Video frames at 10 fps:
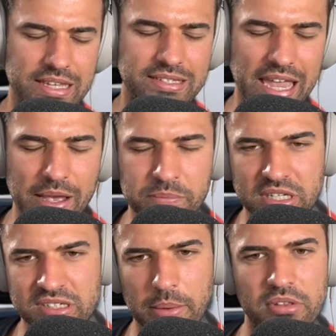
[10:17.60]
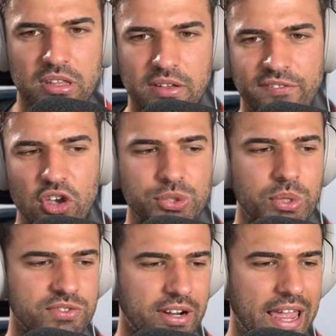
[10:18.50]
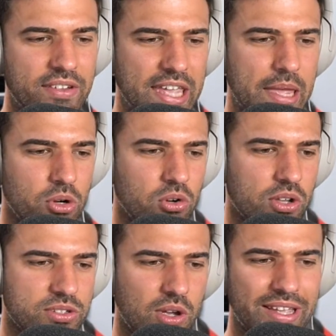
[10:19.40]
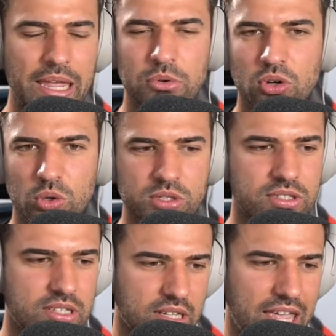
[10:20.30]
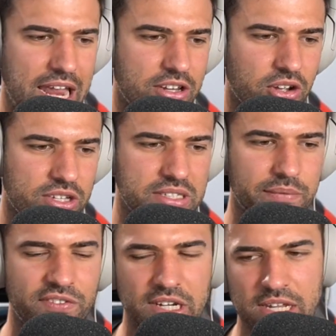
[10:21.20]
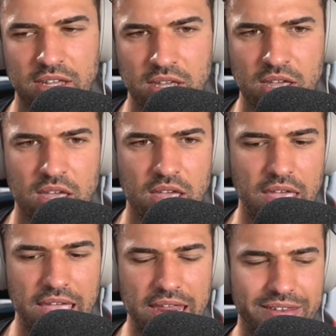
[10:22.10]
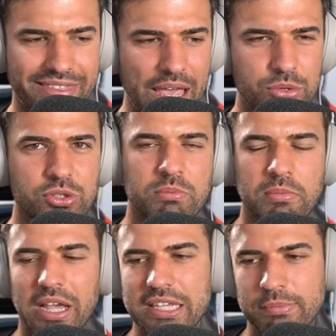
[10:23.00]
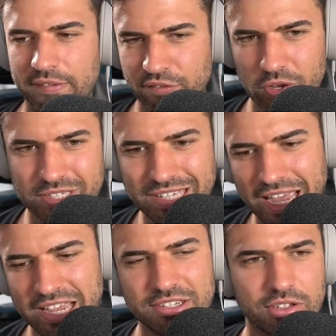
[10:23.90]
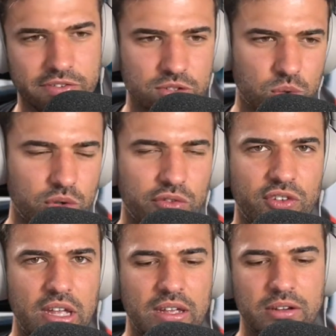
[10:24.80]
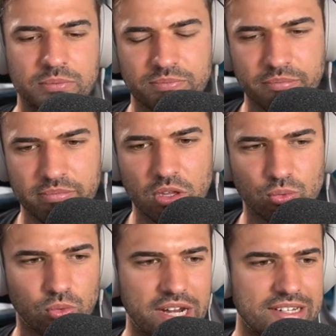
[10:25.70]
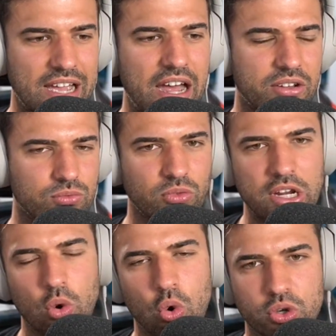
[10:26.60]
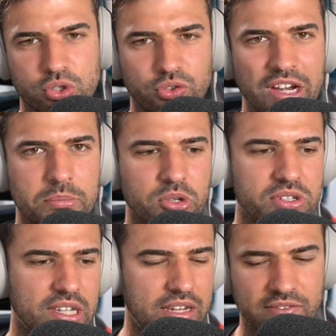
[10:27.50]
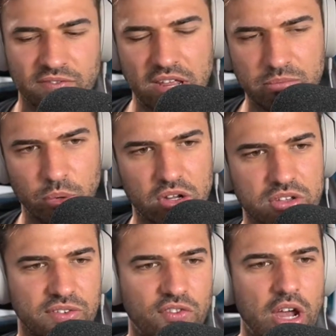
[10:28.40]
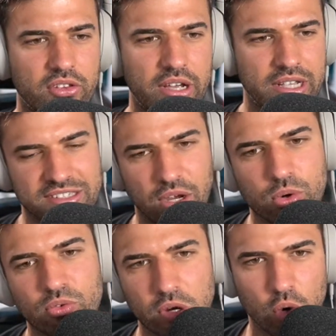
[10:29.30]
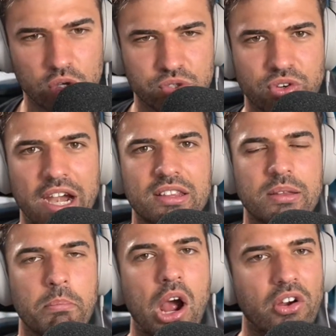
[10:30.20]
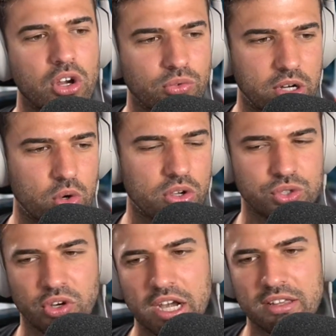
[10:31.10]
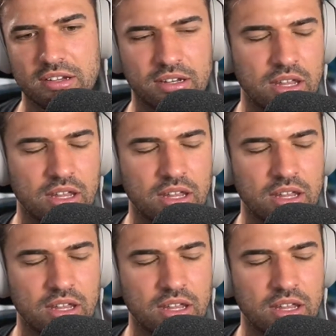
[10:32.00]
albums are some of the first ones that I ever came across. So I came across the Kanto Symphony, and that was, I guess, my first taste of sort of redone and reorchestrated music, and then went on to find like Zelda reorchestrated and Mario reorchestrated, and